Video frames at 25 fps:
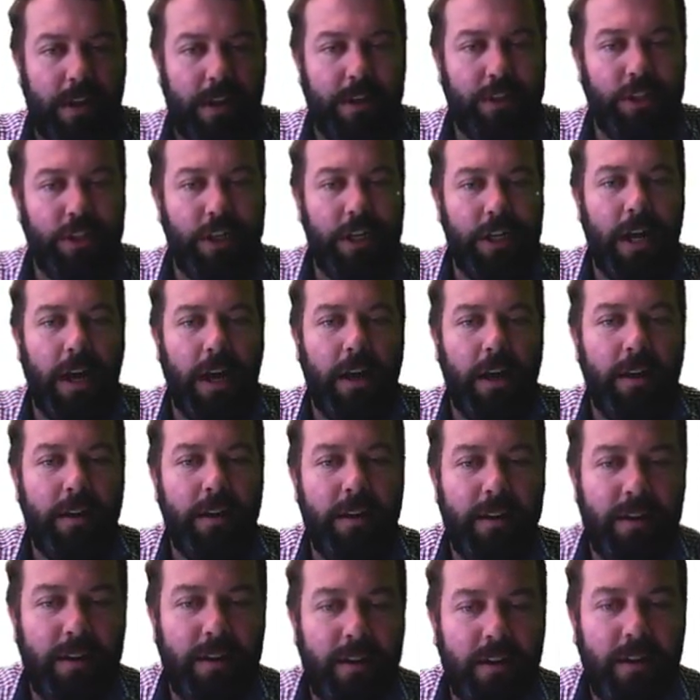edge here,
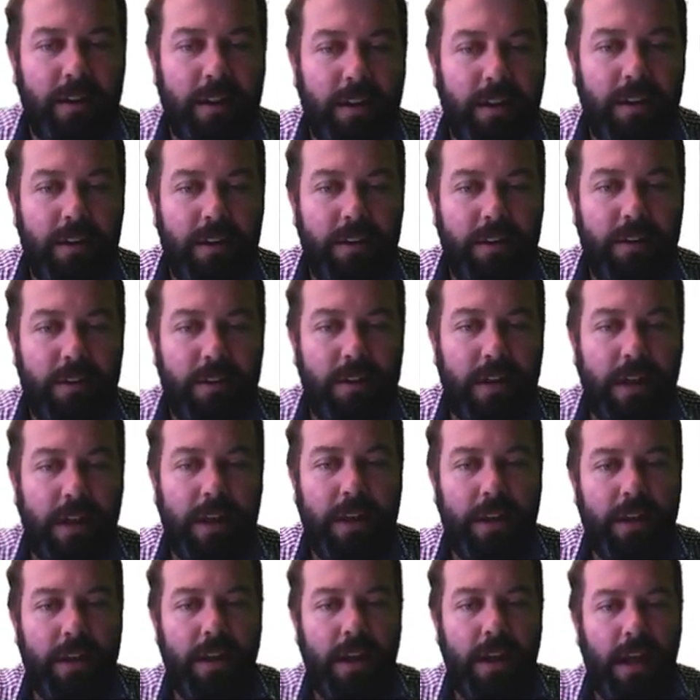
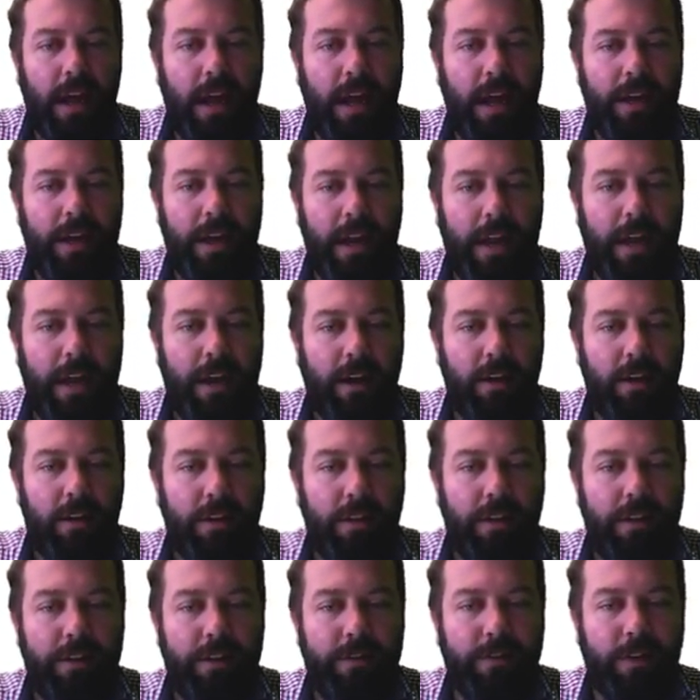okay, and now
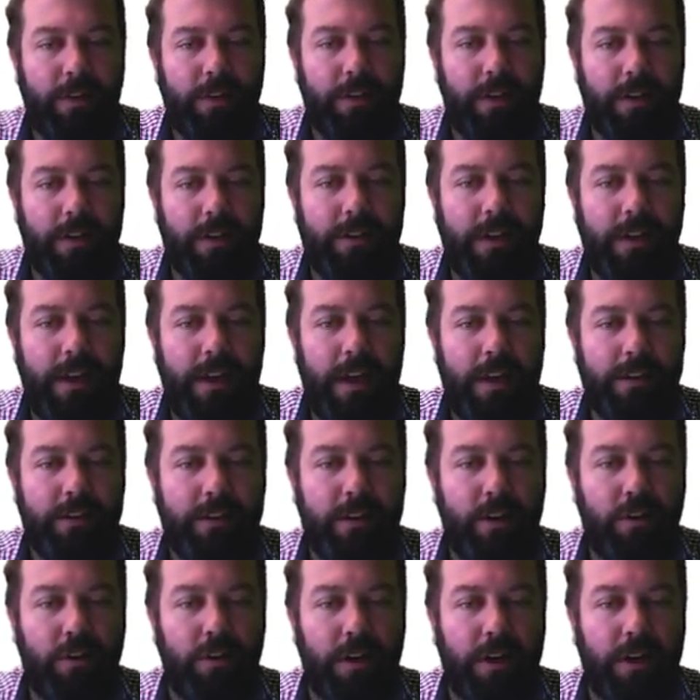this vertex here has
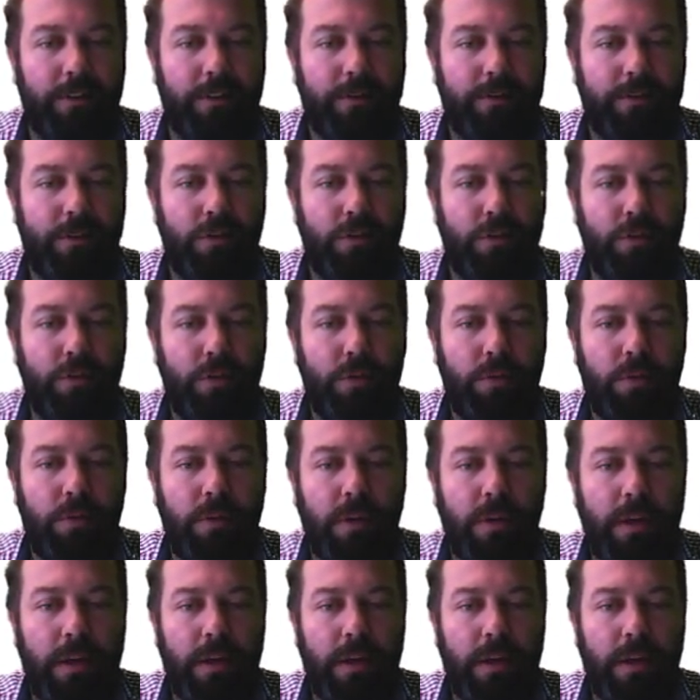a degree of two,